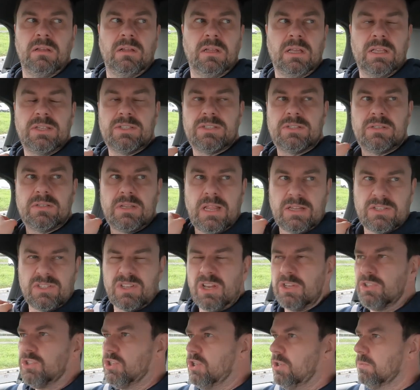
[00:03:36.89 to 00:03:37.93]
that's
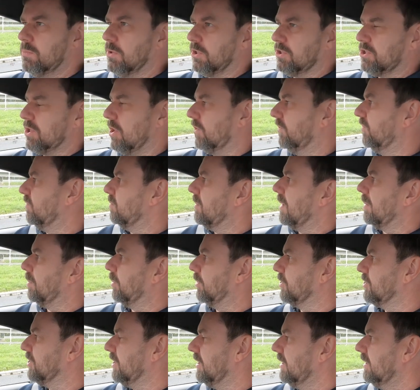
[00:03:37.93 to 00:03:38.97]
not too much over my
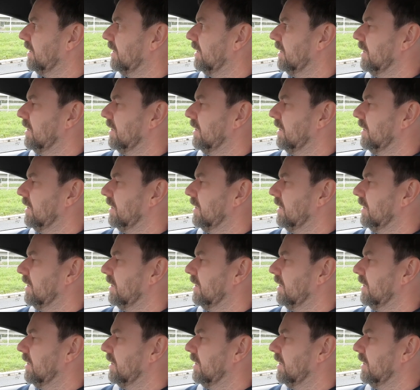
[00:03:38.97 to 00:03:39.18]
budget,